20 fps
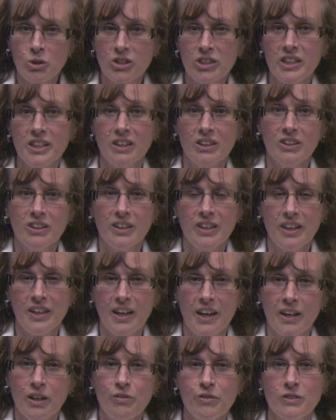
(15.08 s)
worker here at
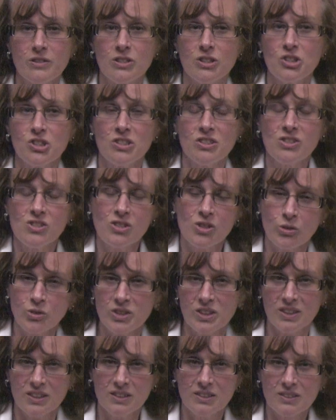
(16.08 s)
Indiana Physician
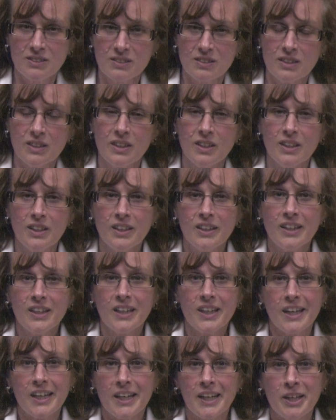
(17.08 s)
Associates.
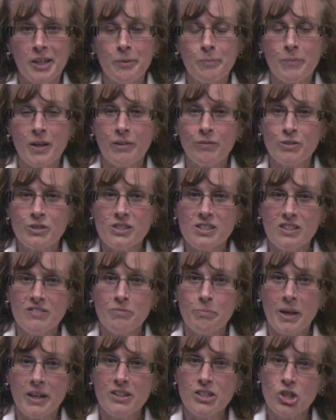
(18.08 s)
I received
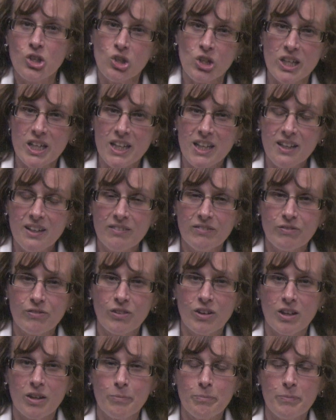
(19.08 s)
my degree
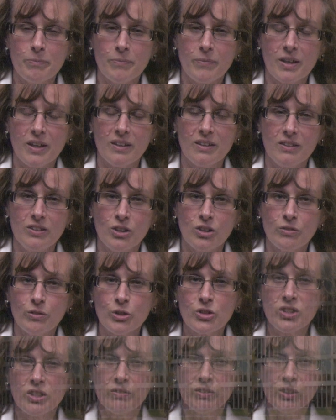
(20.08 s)
from University